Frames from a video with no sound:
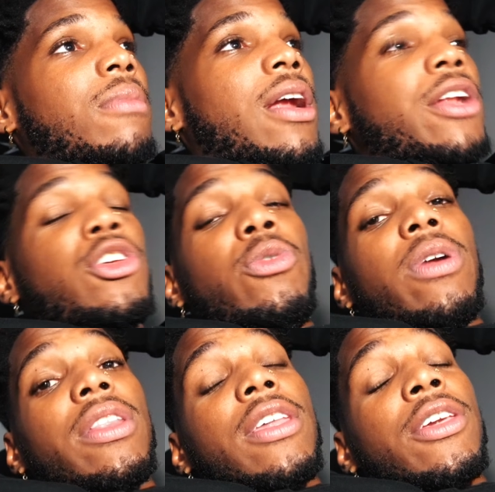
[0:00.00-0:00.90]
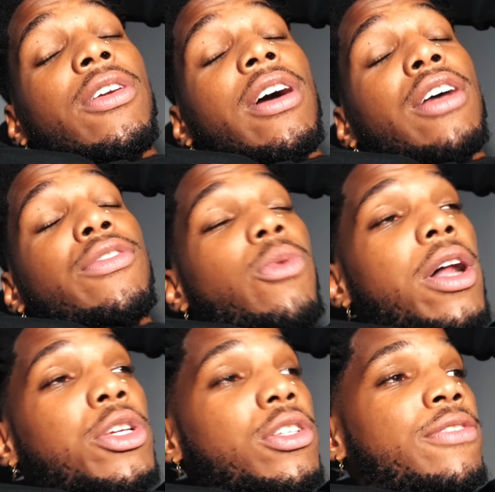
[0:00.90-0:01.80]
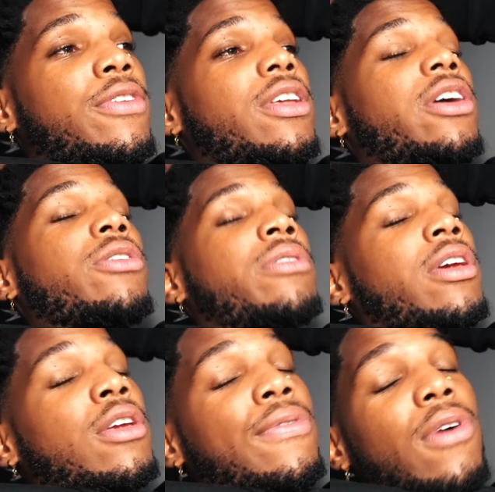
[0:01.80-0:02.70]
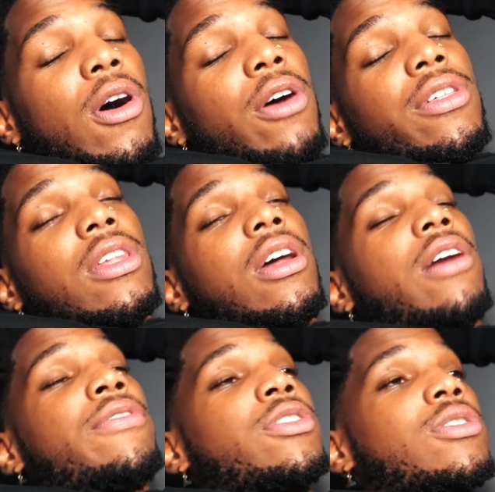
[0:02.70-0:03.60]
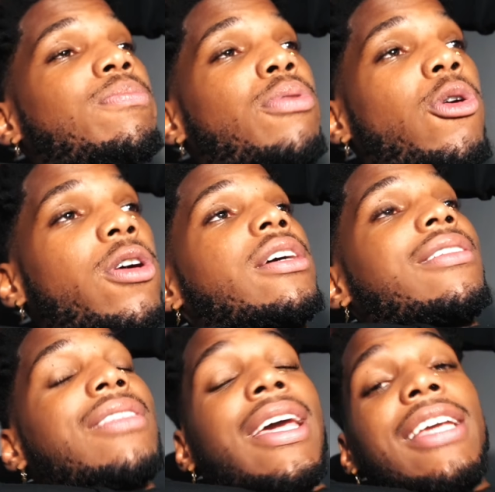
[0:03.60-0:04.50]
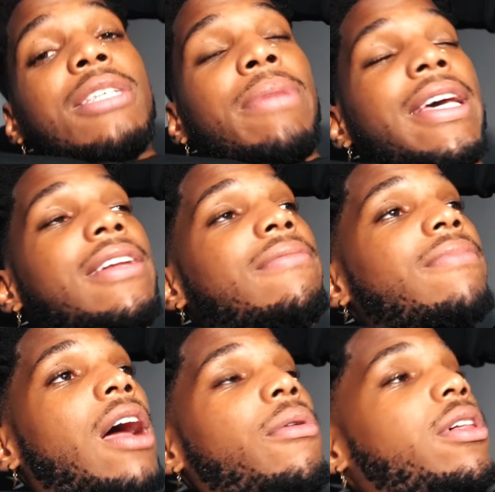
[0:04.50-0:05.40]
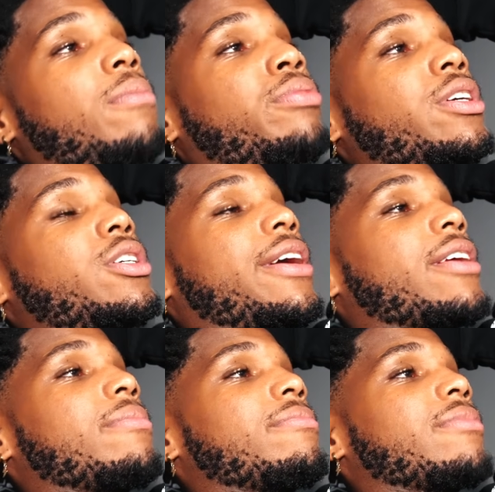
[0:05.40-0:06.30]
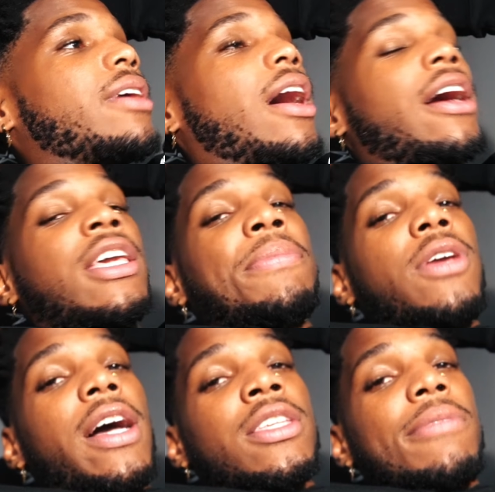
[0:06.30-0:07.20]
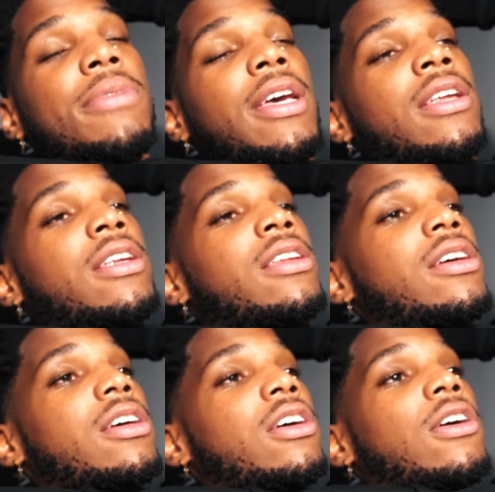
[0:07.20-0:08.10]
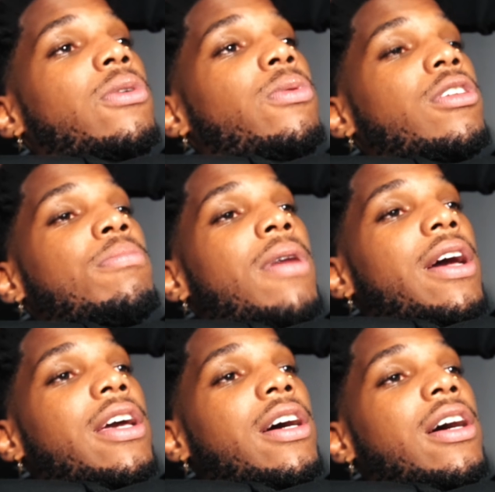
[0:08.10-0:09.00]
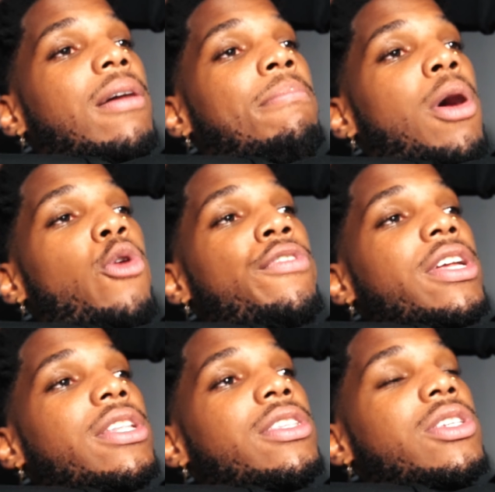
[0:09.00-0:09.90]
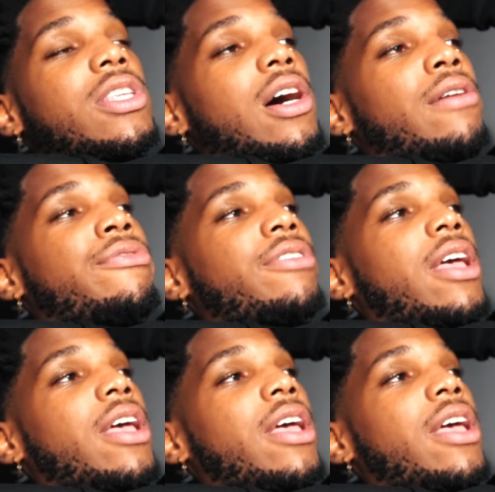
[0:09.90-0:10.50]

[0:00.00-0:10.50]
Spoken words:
But I do want to thank you guys for watching this video. Thank you for all the love and support. Thanks, man. I really appreciate it. I'll keep you guys updated with my Bovid stuff.